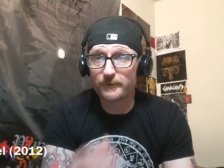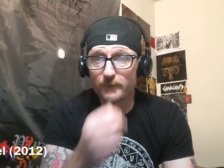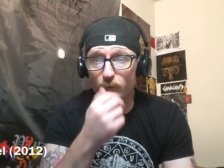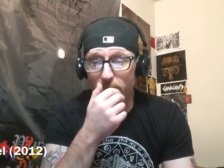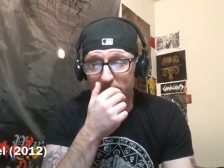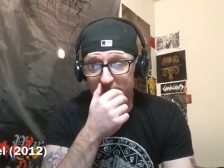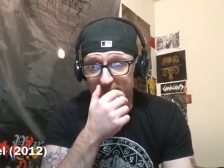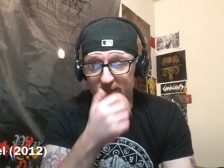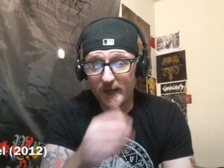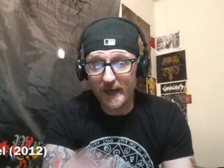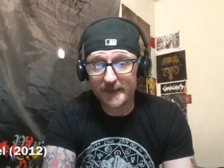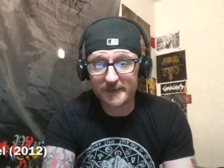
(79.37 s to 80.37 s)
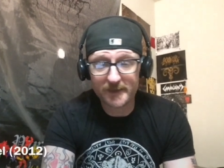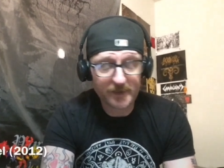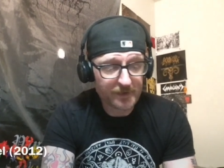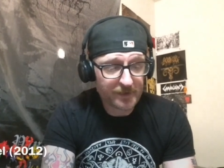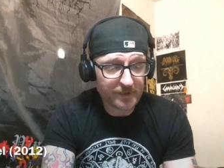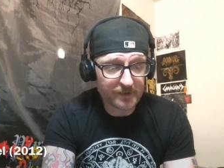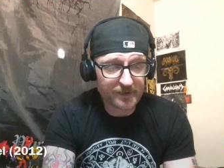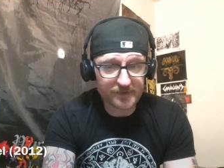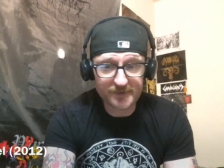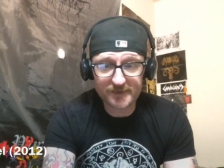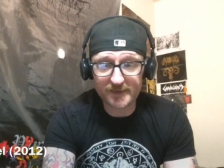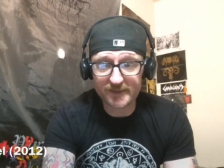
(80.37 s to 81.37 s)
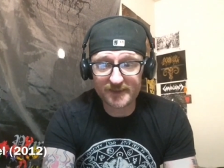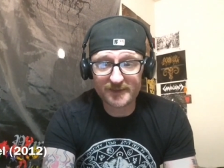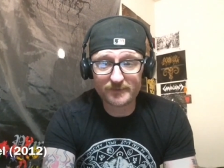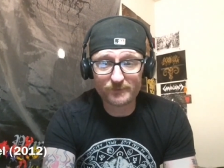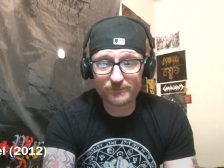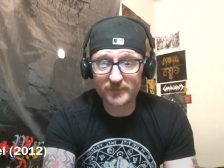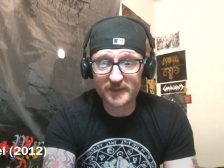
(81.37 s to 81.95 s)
the woman does not. It is. It's.